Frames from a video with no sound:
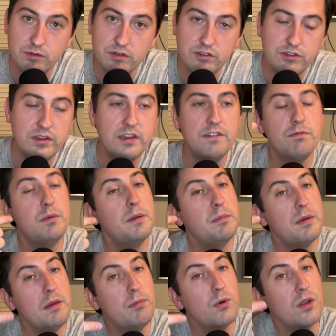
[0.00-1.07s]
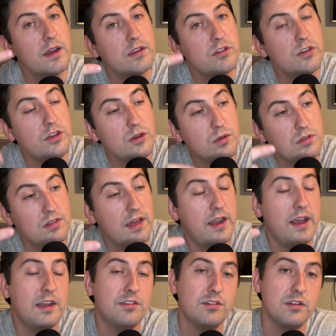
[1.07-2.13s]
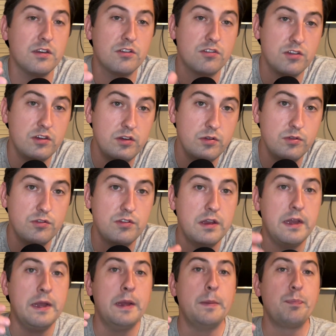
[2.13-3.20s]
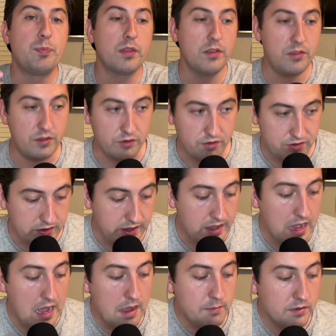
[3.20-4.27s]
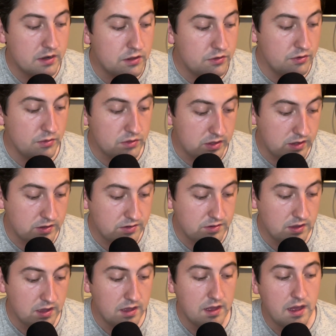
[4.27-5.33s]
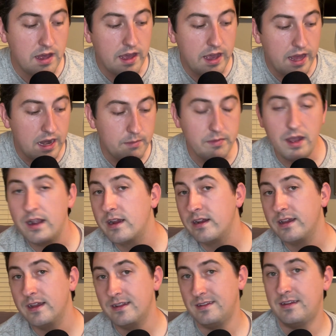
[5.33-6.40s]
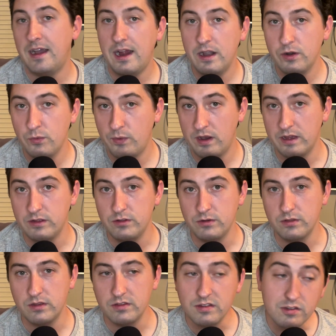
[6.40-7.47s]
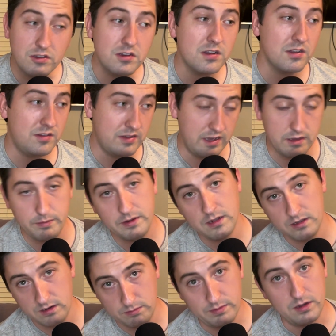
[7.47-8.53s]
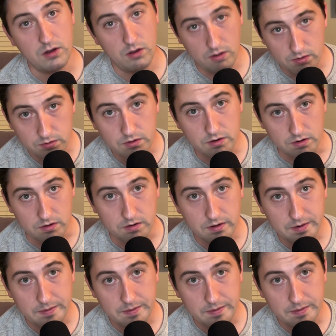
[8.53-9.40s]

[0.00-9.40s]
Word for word: achieve. But people like to use that as an excuse to say, I'm going to do this, and I'm not going to get tired while I do this. It's going to take me a little bit longer,